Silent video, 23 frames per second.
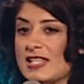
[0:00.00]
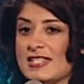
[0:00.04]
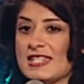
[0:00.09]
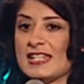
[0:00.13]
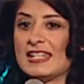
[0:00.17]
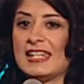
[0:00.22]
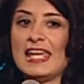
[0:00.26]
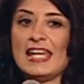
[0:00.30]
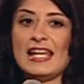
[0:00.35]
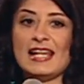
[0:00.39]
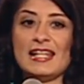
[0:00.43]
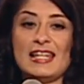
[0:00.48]
it's a
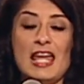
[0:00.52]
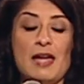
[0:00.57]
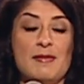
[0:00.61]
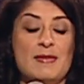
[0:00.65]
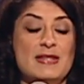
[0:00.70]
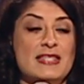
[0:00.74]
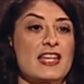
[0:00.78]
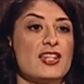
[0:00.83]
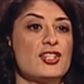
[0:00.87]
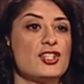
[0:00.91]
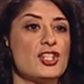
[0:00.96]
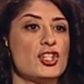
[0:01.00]
nickname.
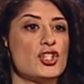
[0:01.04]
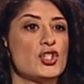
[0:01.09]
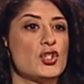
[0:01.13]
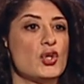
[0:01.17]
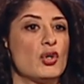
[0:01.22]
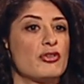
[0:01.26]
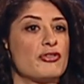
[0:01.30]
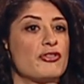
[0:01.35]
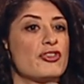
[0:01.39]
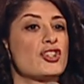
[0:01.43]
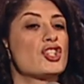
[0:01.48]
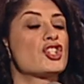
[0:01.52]
It's actually
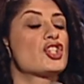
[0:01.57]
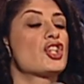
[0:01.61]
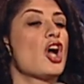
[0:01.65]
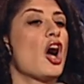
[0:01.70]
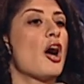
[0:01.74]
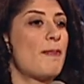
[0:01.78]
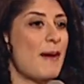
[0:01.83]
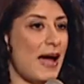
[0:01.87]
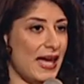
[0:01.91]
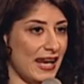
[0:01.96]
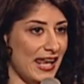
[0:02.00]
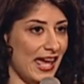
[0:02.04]
short for
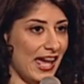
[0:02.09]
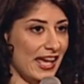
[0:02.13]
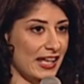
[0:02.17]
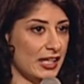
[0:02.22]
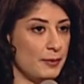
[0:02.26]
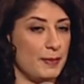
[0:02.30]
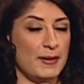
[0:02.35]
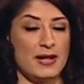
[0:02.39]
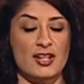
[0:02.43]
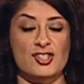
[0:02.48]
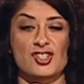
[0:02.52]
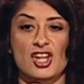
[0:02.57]

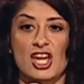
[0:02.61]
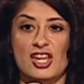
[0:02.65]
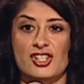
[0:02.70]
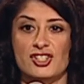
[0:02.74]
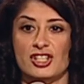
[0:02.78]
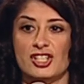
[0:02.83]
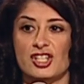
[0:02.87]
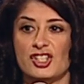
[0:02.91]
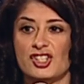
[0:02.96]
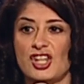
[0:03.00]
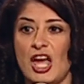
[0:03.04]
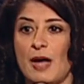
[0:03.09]
Sharpadek, but I changed
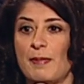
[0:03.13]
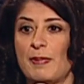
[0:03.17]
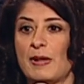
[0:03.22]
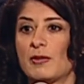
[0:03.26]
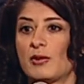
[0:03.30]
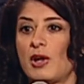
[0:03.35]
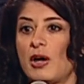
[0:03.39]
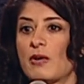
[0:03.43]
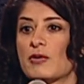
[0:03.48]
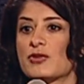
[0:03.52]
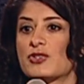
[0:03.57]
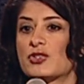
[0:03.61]
it to Shappi
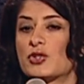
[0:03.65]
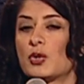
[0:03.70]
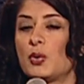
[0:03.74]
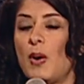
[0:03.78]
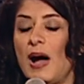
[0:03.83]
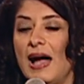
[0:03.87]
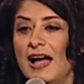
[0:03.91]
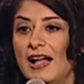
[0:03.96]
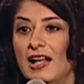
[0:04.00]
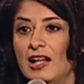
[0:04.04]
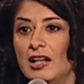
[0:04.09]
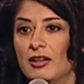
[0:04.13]
when I was
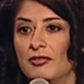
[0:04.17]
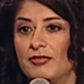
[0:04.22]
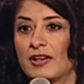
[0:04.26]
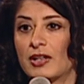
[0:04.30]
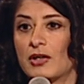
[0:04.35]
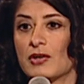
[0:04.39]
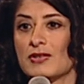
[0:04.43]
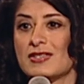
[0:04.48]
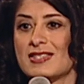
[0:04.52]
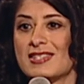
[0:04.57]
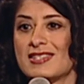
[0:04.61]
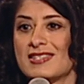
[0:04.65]
12. I
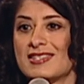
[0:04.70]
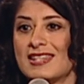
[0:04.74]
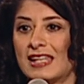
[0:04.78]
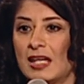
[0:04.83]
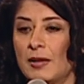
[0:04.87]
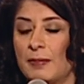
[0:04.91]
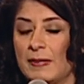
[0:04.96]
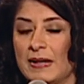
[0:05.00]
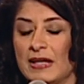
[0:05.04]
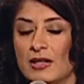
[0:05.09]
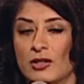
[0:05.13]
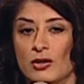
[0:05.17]
got sick
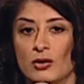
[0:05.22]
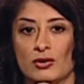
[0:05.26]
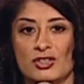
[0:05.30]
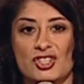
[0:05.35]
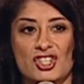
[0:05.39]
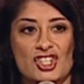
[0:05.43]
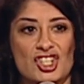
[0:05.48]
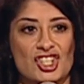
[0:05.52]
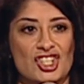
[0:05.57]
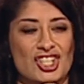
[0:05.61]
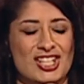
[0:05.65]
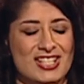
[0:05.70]
of being called
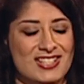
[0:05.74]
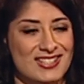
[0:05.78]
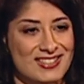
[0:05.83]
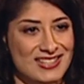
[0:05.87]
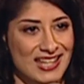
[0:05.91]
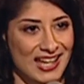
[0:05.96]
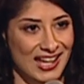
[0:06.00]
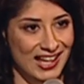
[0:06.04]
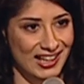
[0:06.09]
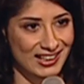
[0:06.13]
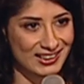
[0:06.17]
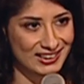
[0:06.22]
Shit
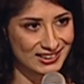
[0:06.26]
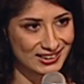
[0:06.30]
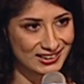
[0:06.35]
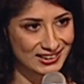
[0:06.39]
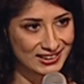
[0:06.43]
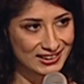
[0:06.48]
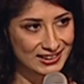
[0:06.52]
Attack.